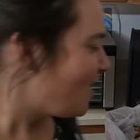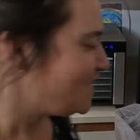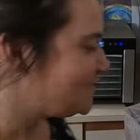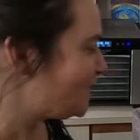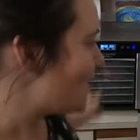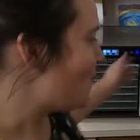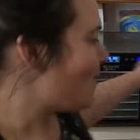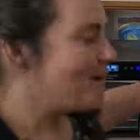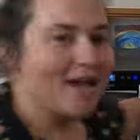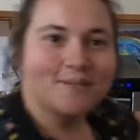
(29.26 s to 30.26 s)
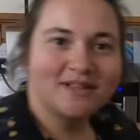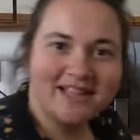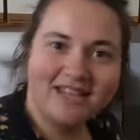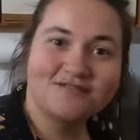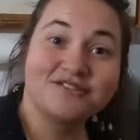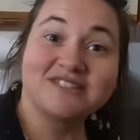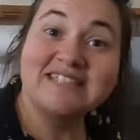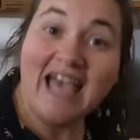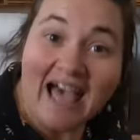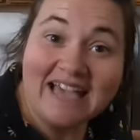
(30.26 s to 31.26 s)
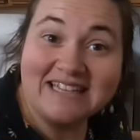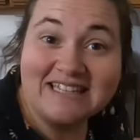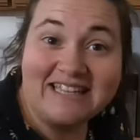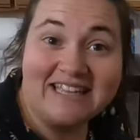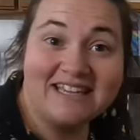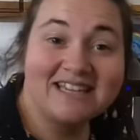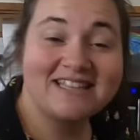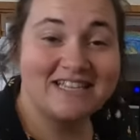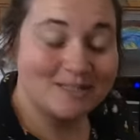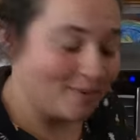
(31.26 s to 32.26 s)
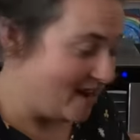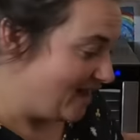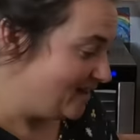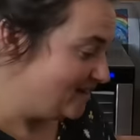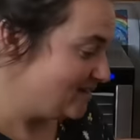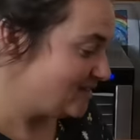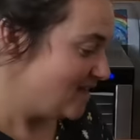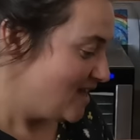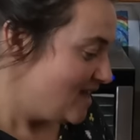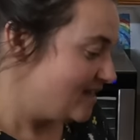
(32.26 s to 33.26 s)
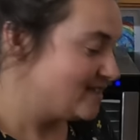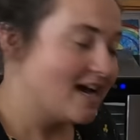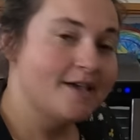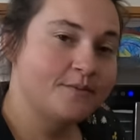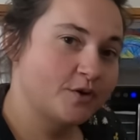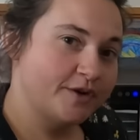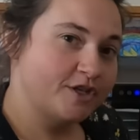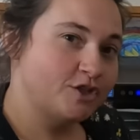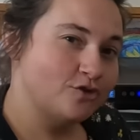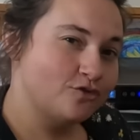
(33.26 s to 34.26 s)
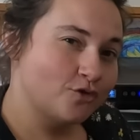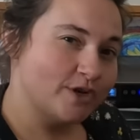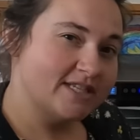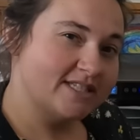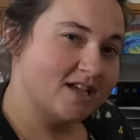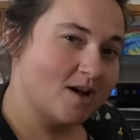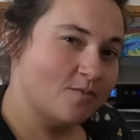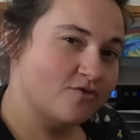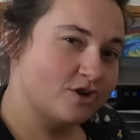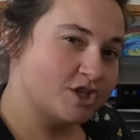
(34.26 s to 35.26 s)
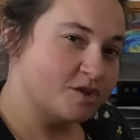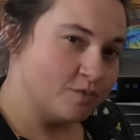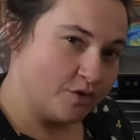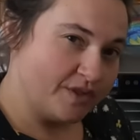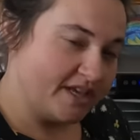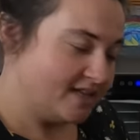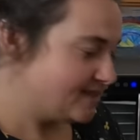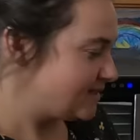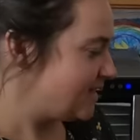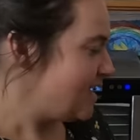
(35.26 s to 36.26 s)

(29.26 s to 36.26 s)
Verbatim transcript: All right, so my plan for tackling these bananas is I'm going to freeze some for smoothies.